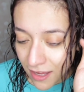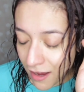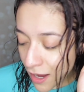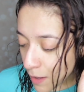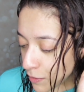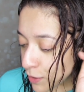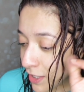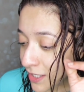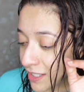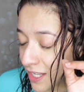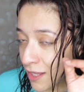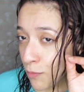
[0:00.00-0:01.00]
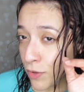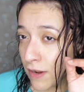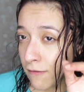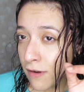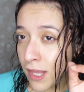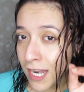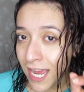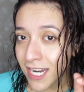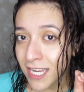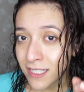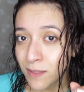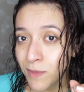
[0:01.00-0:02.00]
of, you can see them whenever the light
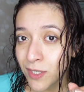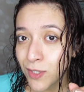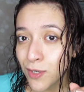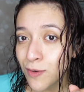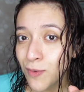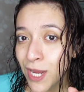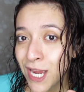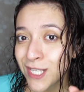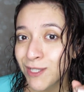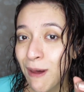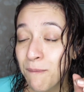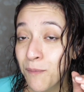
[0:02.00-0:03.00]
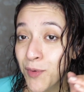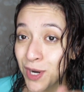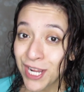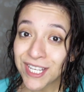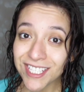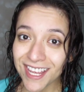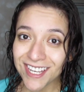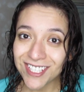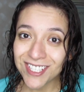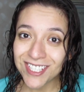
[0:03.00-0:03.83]
hits me a certain way. So I'm pretty excited to